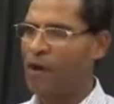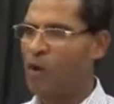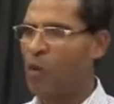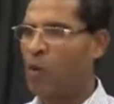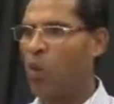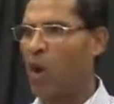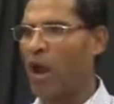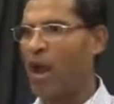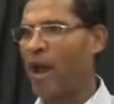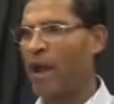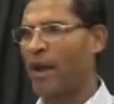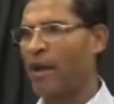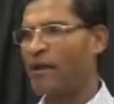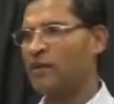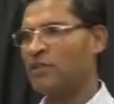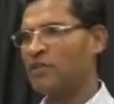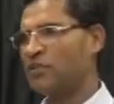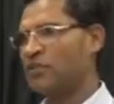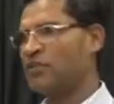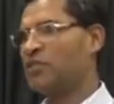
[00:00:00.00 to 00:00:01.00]

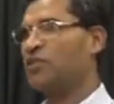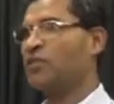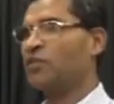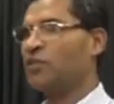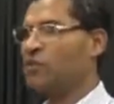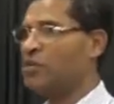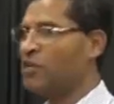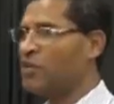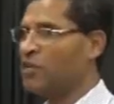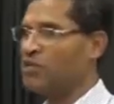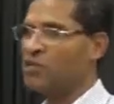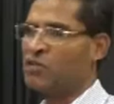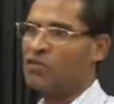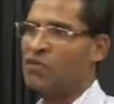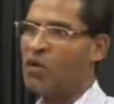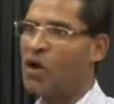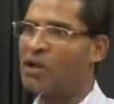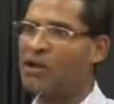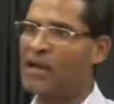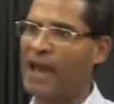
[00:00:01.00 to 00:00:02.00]
where 0 is
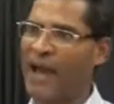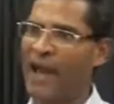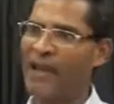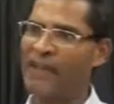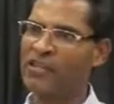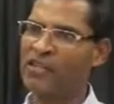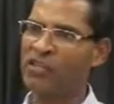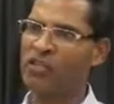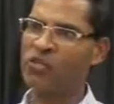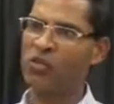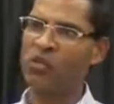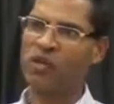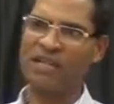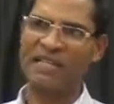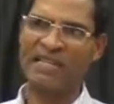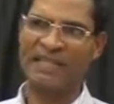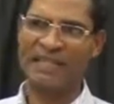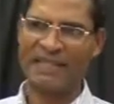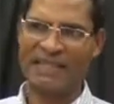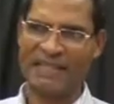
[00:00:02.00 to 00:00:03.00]
not
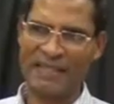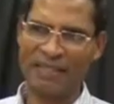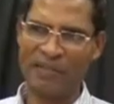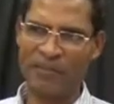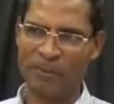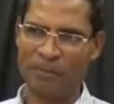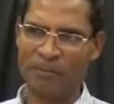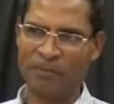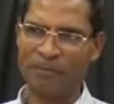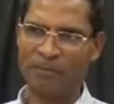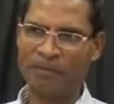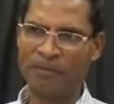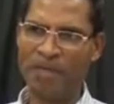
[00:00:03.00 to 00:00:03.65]
actually 0.